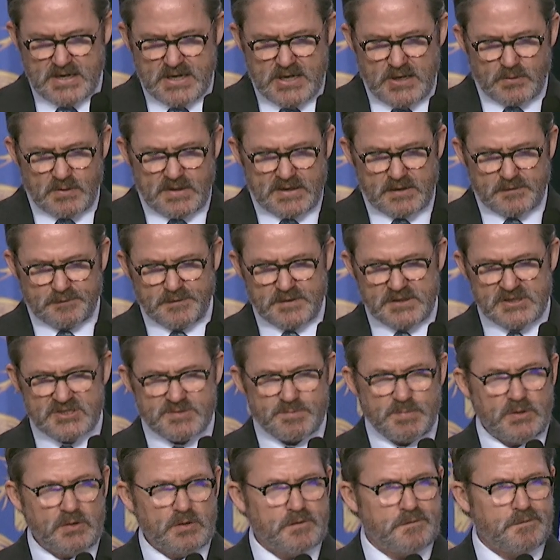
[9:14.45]
Ralph and his
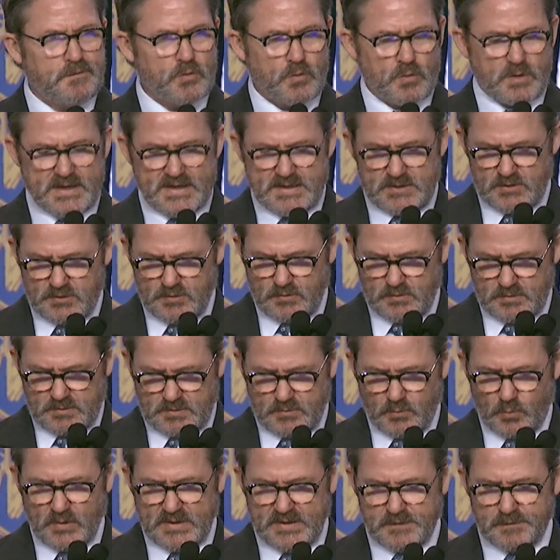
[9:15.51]
beautiful
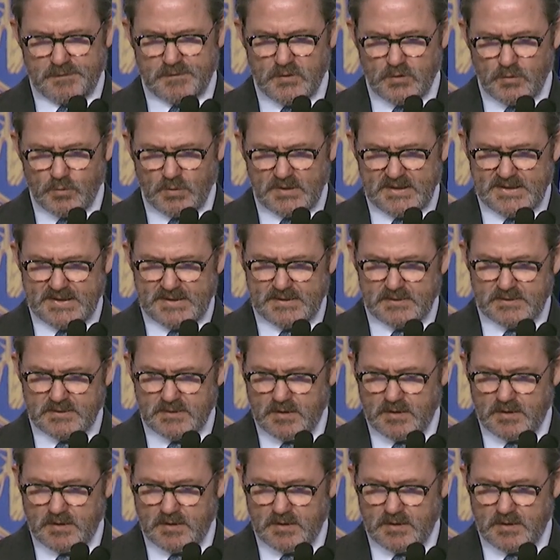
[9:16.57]
wife, Nuette,